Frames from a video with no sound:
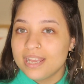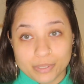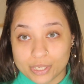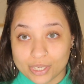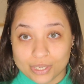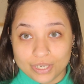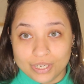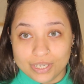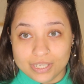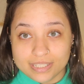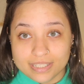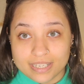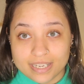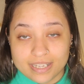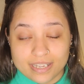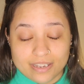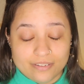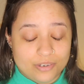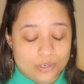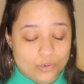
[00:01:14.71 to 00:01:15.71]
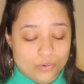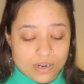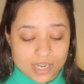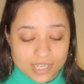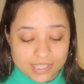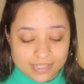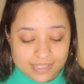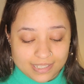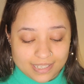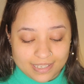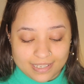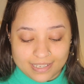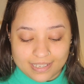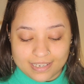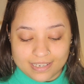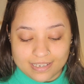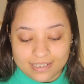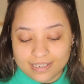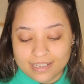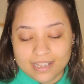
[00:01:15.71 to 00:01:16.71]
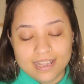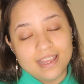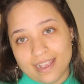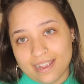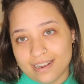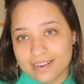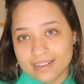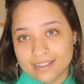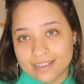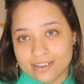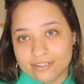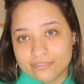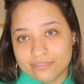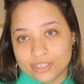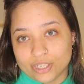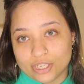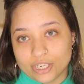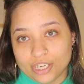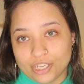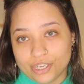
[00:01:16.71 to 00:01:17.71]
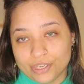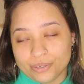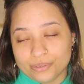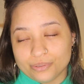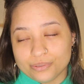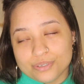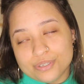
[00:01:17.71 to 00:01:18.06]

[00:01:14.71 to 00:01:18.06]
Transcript: because I have dry skin and I love to glow.